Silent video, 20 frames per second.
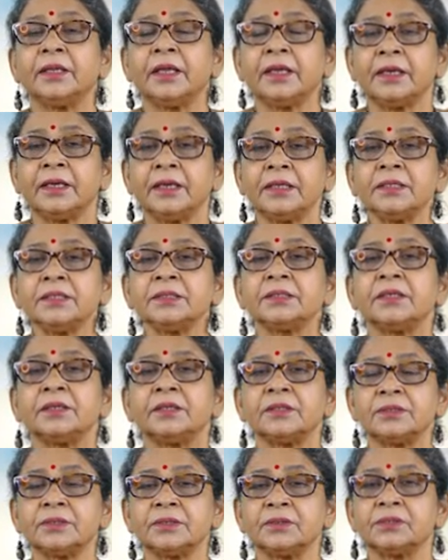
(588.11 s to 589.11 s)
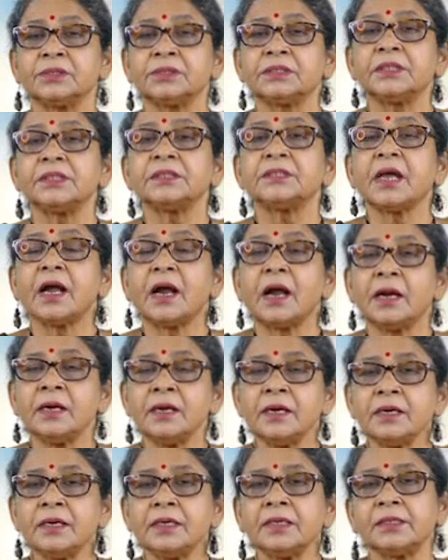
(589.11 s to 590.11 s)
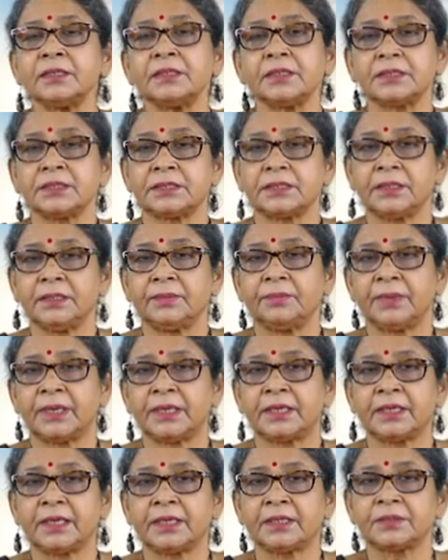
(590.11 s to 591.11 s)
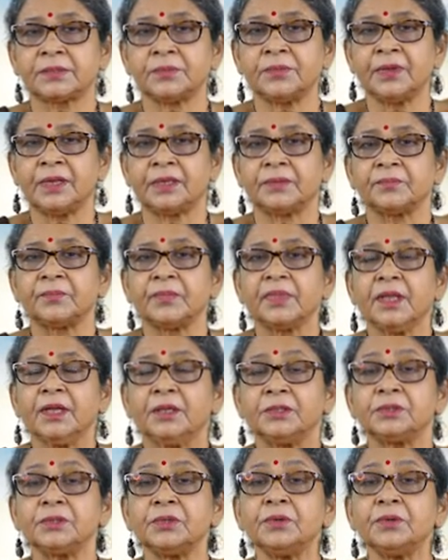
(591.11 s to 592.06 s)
there is resources under the seabed as well.